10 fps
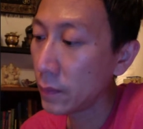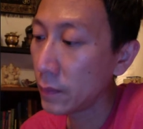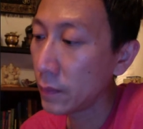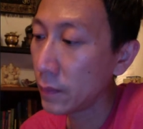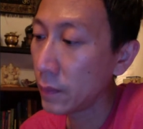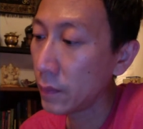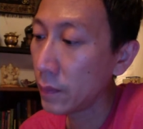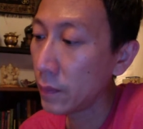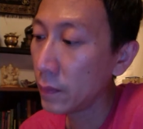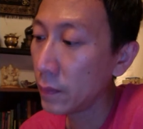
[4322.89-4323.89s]

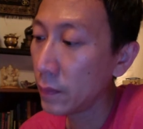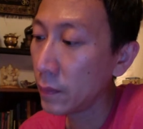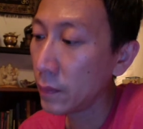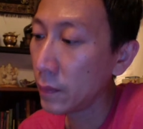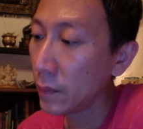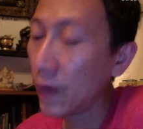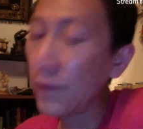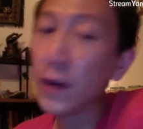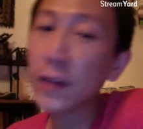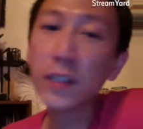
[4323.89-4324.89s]
I
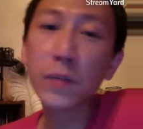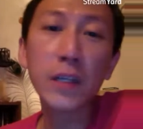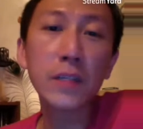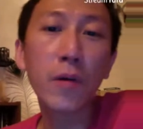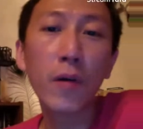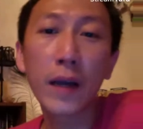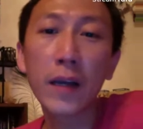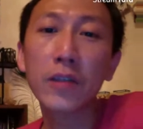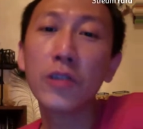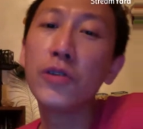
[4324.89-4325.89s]
feel like this one is more
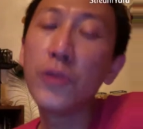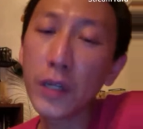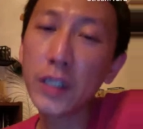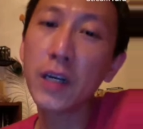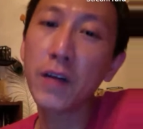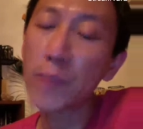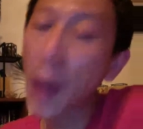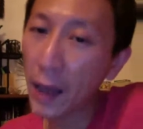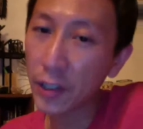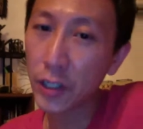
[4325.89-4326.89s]
like the unity of
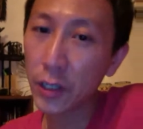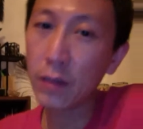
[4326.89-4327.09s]
passion.